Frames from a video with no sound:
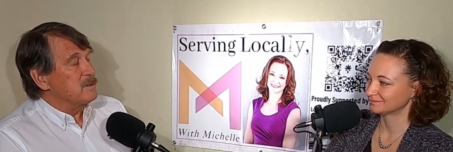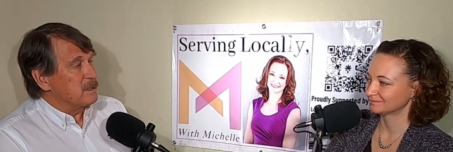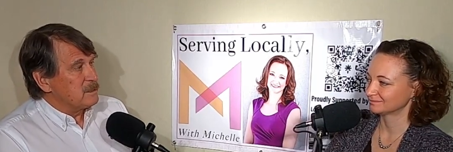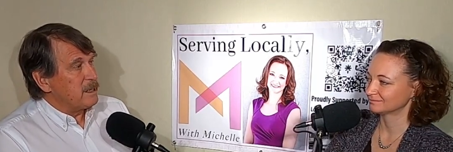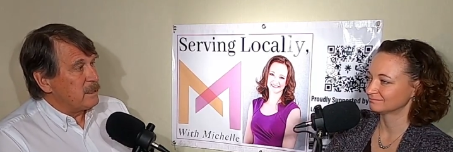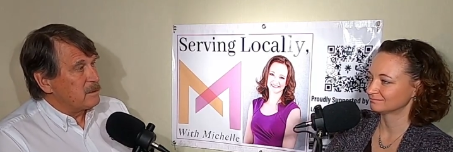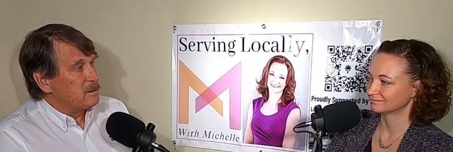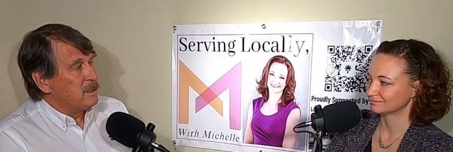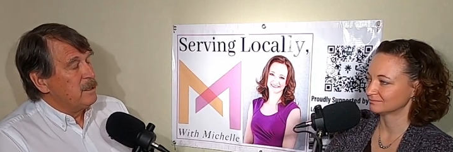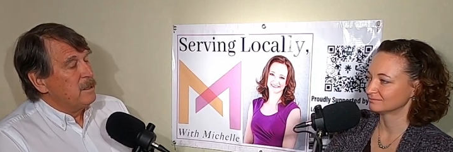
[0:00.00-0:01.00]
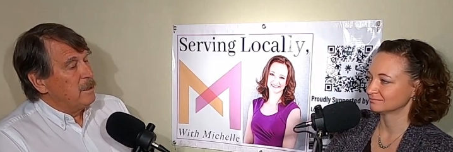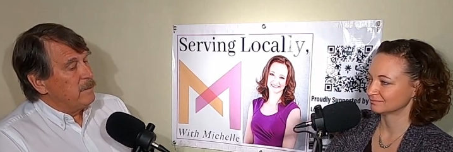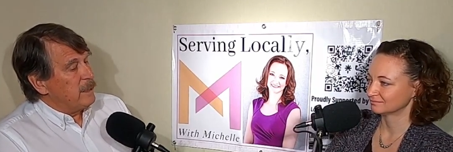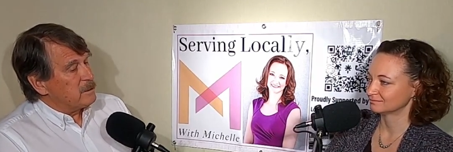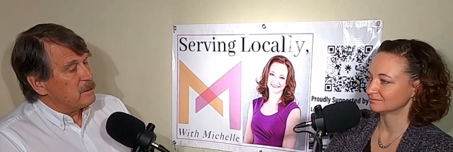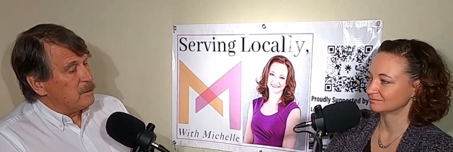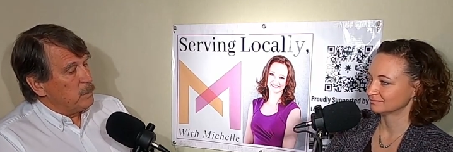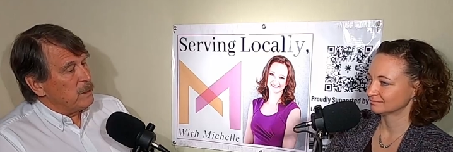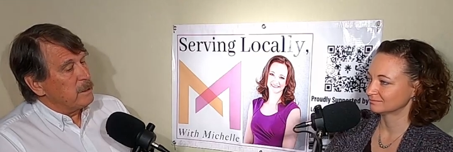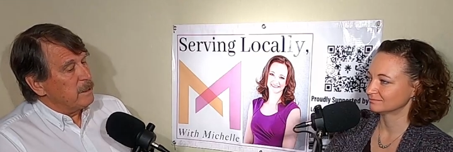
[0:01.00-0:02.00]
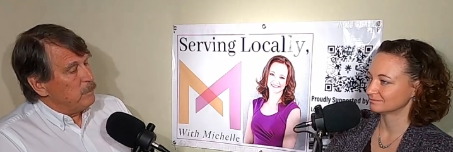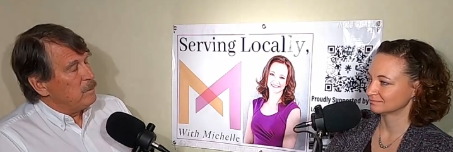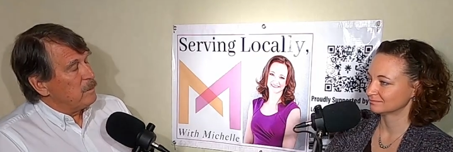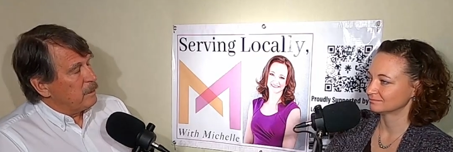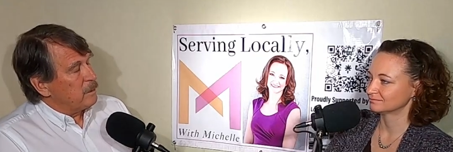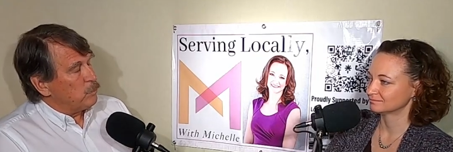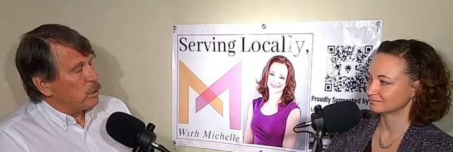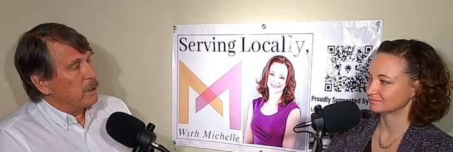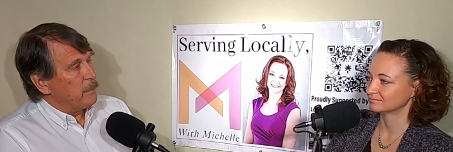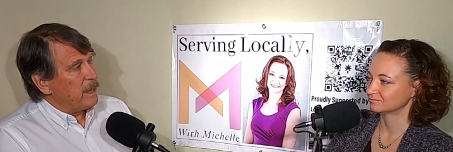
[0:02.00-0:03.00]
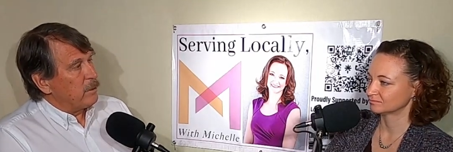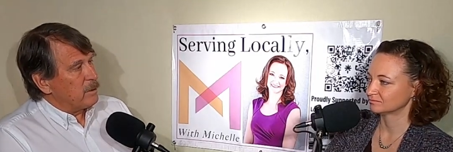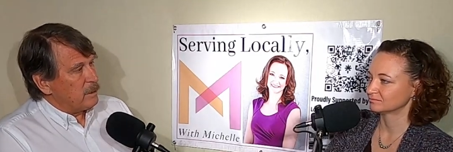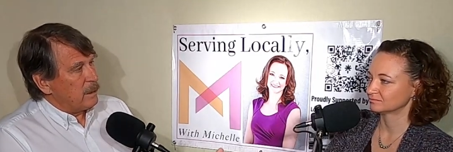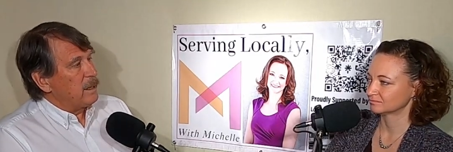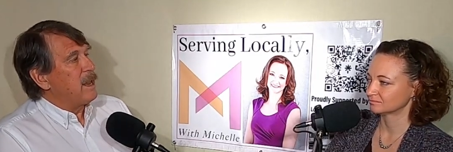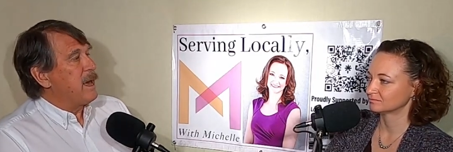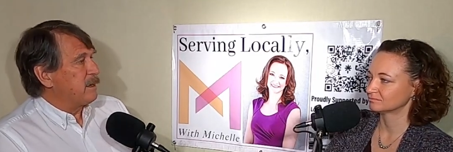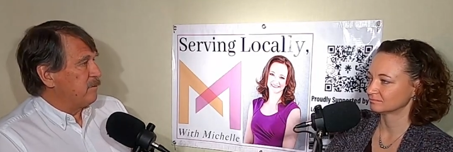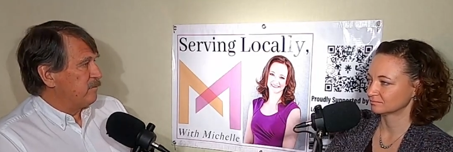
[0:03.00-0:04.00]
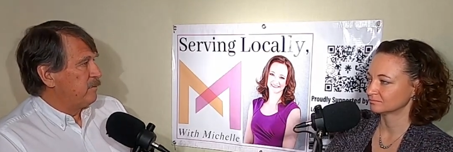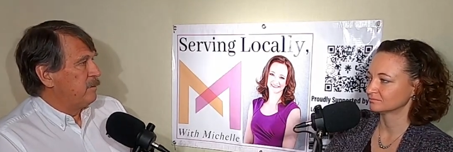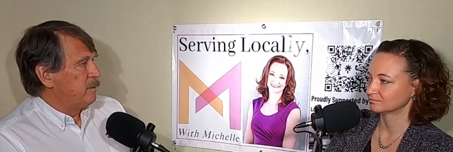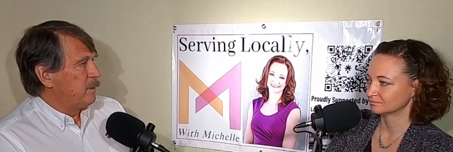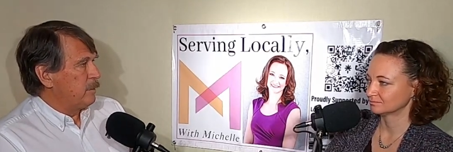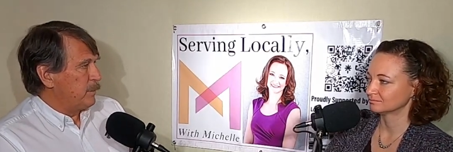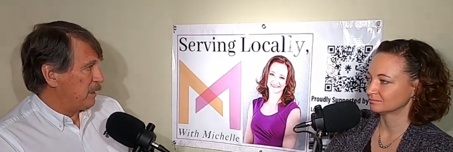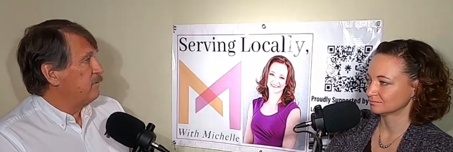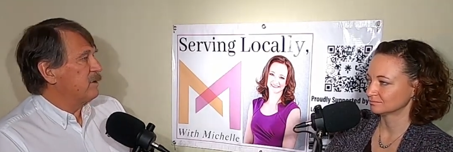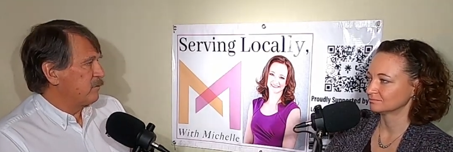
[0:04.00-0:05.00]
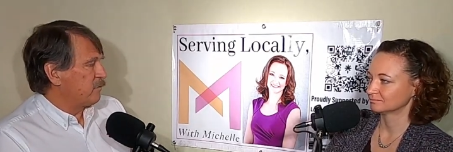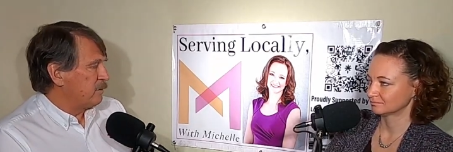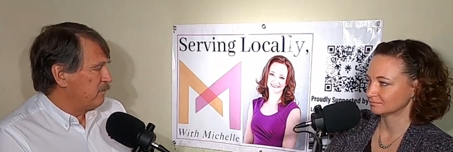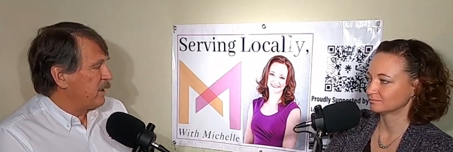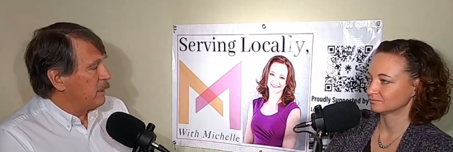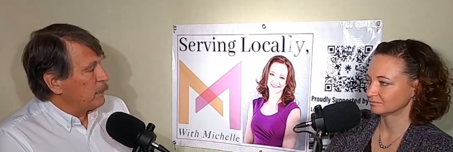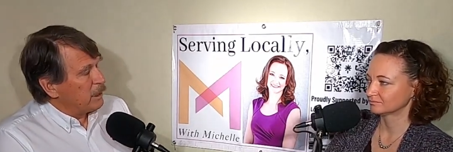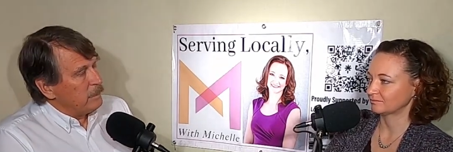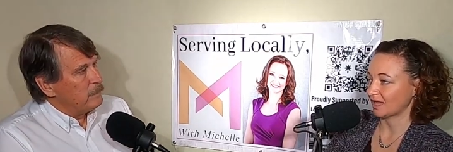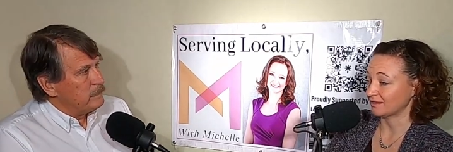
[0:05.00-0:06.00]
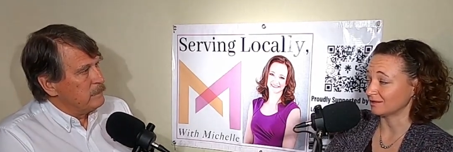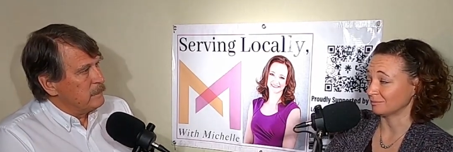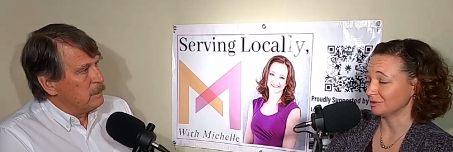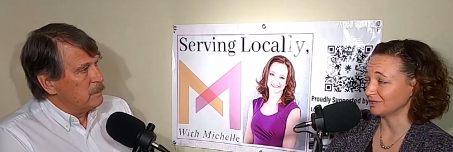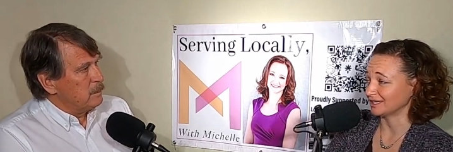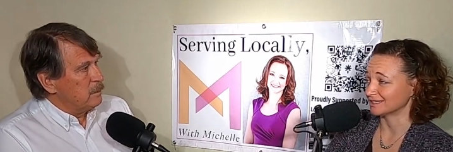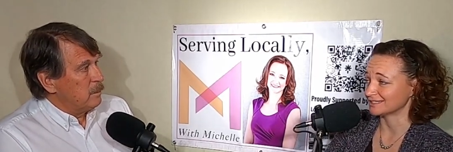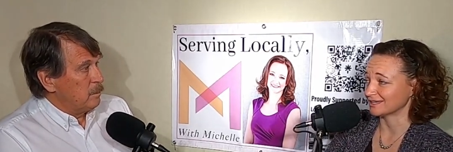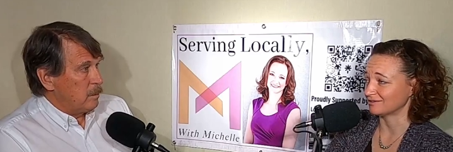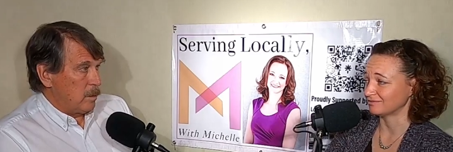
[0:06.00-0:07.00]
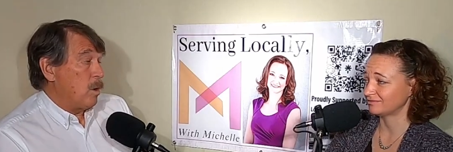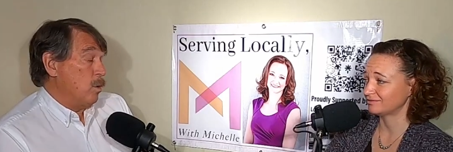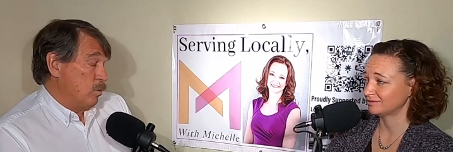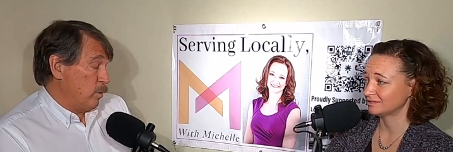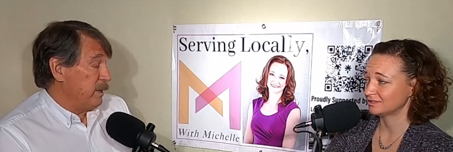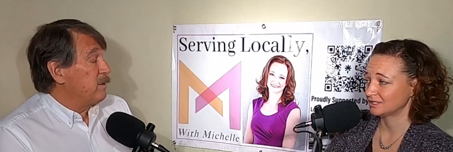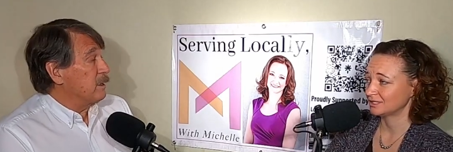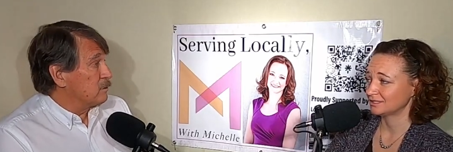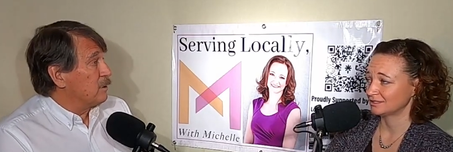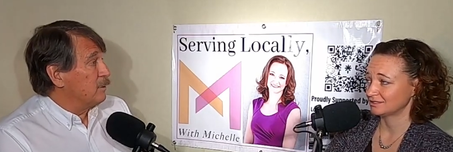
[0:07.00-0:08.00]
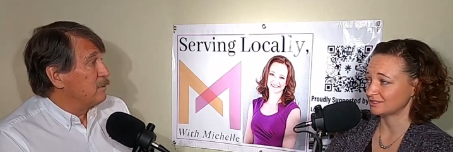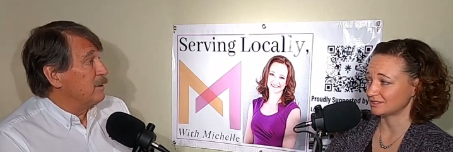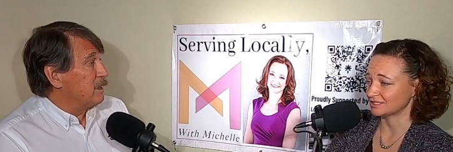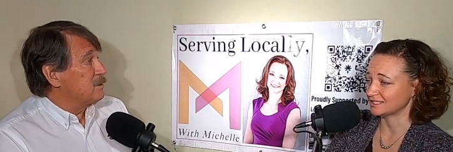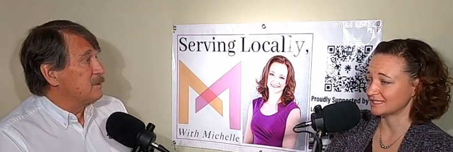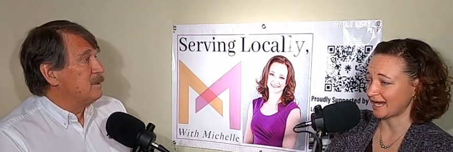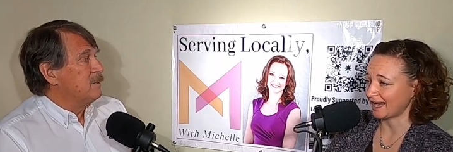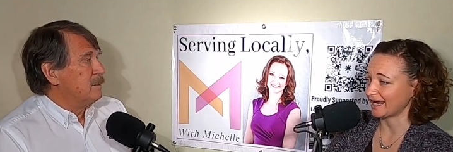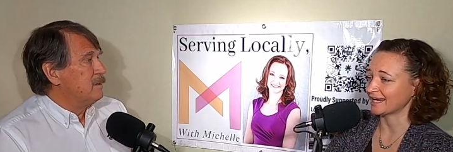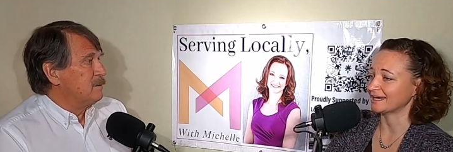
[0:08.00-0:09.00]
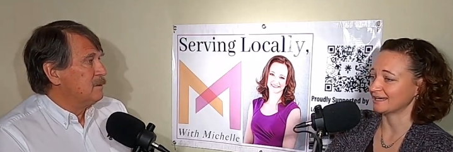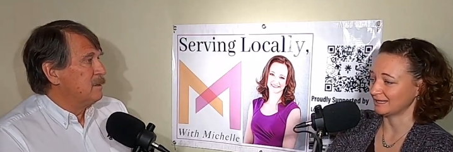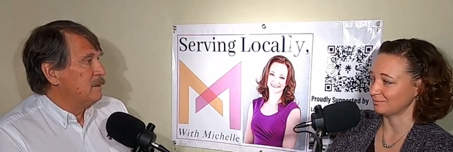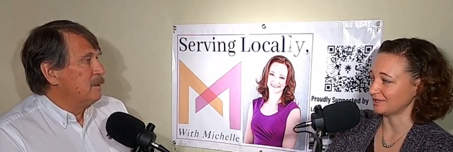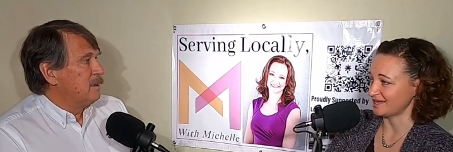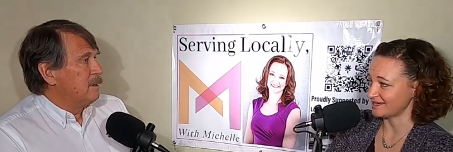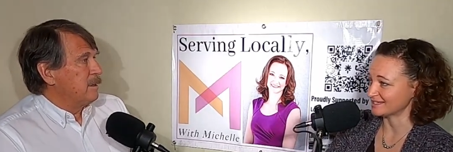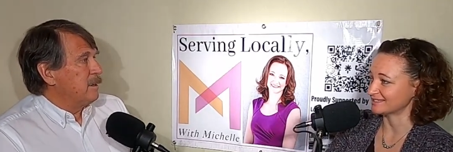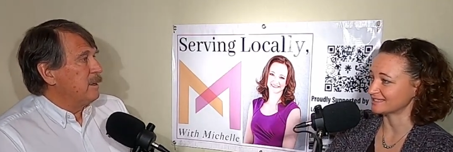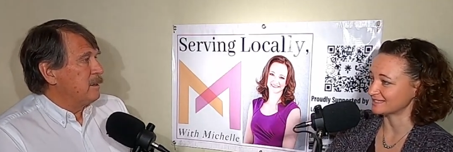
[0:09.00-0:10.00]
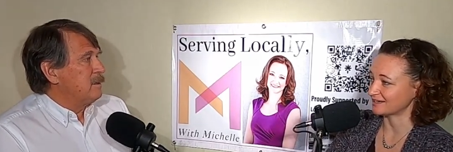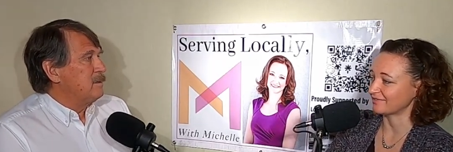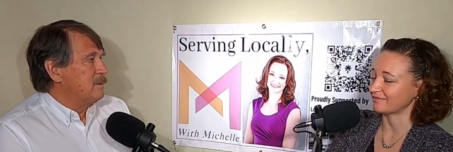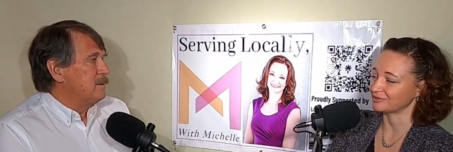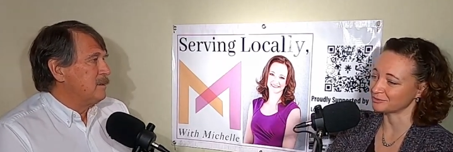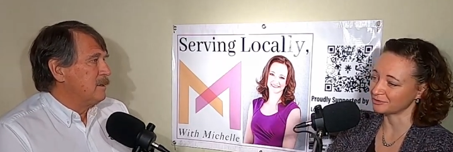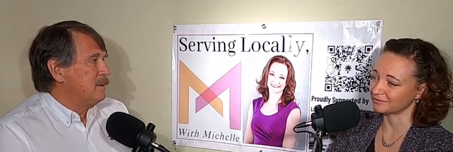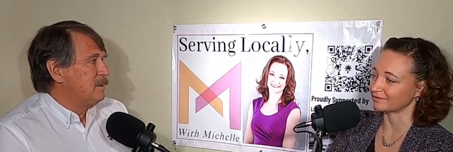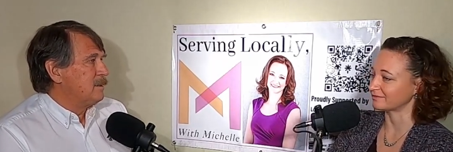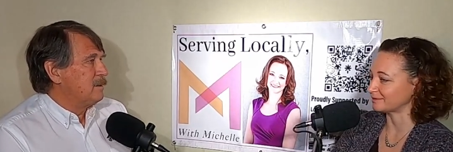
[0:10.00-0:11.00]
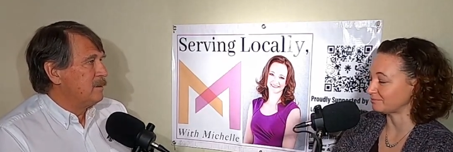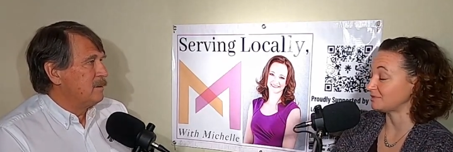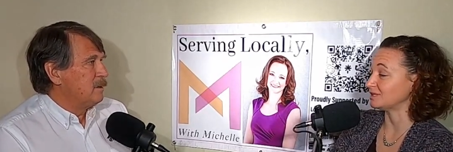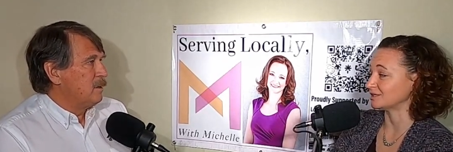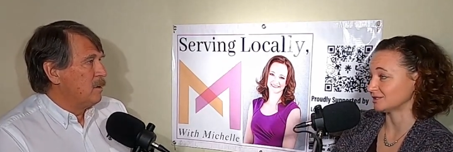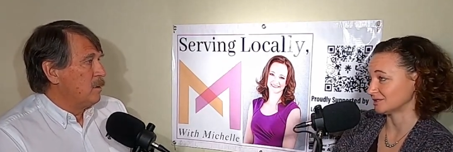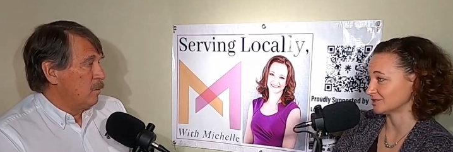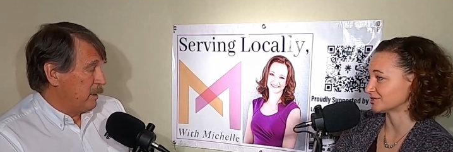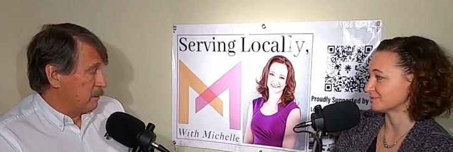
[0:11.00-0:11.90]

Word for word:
Speaker 1: of success. That stability can bring about a lot of benefits for the family
Speaker 2: and the community itself. Oh, we think so. Just yes. to stay in a place yeah. instead of having to move every year or